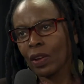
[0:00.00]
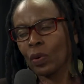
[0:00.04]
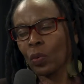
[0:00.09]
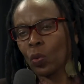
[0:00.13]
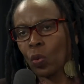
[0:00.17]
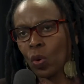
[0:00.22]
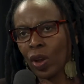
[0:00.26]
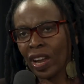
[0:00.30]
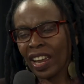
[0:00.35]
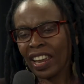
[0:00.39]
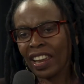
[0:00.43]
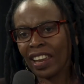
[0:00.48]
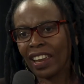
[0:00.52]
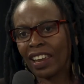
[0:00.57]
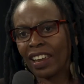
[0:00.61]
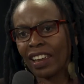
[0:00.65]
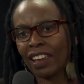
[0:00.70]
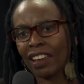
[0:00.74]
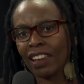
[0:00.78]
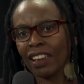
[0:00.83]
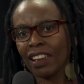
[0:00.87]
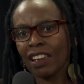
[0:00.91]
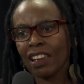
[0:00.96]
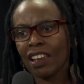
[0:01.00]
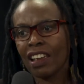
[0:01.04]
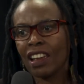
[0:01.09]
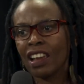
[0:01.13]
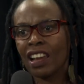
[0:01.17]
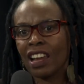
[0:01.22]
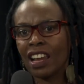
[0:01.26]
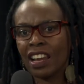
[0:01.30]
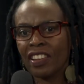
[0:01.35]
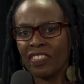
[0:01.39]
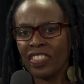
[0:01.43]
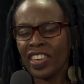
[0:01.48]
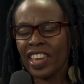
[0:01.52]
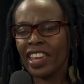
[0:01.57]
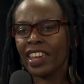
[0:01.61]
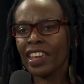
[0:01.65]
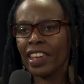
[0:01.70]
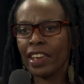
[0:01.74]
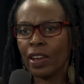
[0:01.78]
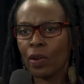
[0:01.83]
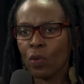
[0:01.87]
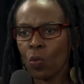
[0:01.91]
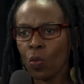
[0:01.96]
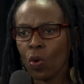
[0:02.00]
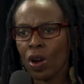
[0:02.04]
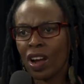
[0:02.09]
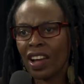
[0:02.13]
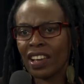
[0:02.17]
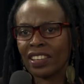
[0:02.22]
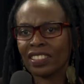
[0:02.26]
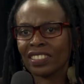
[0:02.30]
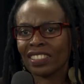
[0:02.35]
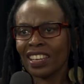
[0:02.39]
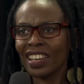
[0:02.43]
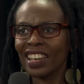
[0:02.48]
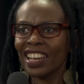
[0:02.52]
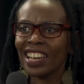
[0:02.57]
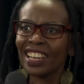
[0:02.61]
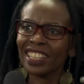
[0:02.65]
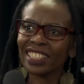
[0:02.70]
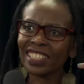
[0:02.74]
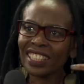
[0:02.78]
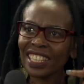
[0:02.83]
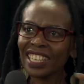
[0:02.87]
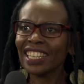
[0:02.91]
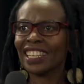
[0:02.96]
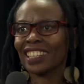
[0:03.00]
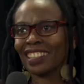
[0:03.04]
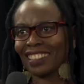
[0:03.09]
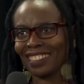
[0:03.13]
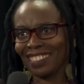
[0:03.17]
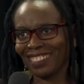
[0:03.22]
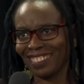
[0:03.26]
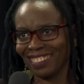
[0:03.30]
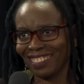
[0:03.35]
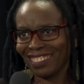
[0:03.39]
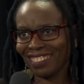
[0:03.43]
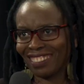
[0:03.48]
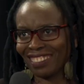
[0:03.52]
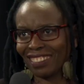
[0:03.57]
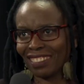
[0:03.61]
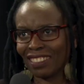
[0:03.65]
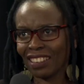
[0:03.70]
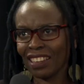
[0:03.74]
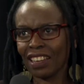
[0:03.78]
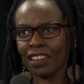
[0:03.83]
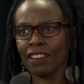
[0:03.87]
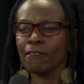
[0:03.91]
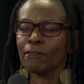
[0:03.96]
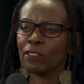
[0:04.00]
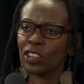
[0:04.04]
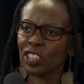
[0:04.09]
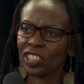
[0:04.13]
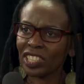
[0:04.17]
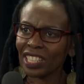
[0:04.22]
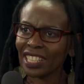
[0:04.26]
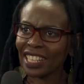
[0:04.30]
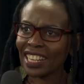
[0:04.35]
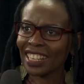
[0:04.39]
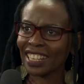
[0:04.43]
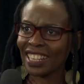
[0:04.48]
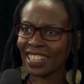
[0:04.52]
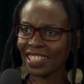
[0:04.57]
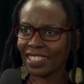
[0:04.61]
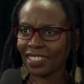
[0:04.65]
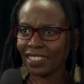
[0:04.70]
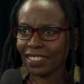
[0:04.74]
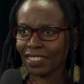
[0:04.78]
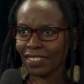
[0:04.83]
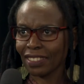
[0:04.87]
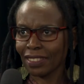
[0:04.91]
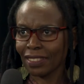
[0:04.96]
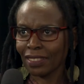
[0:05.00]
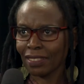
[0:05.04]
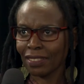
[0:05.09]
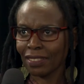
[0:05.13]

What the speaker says: where there was a ceiling for generations.